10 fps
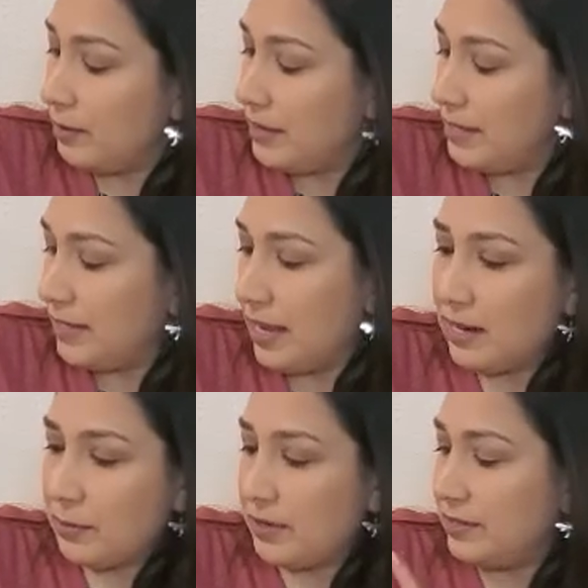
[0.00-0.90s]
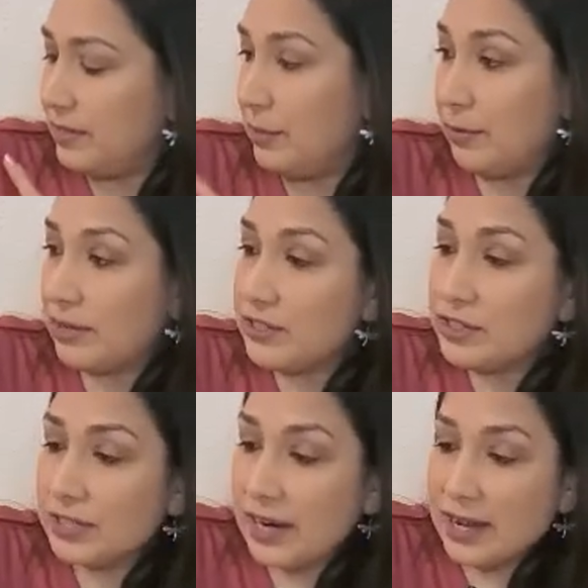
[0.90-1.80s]
bandana where is the
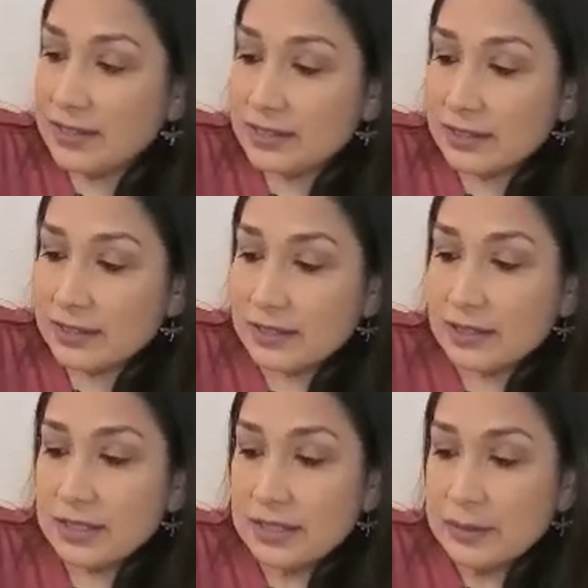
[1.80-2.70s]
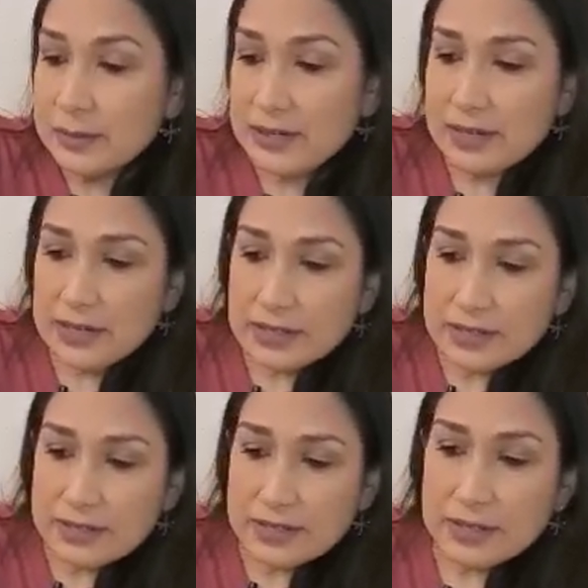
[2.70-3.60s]
orange cat where
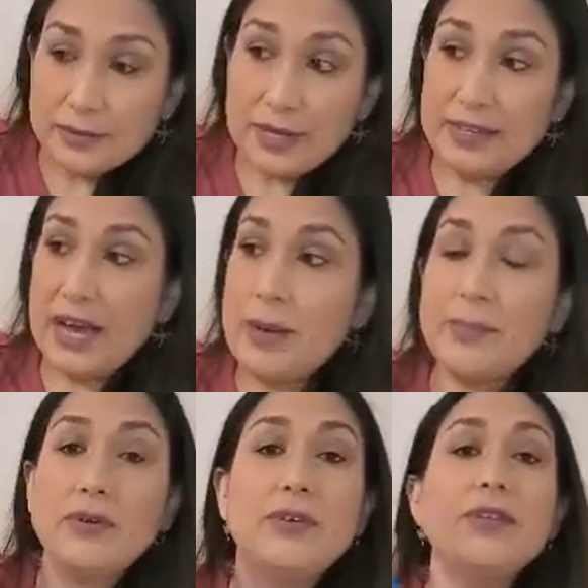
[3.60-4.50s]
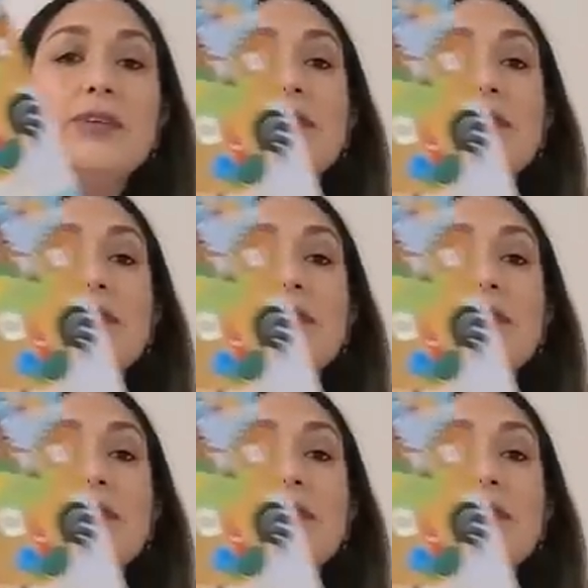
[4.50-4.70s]
is the red apple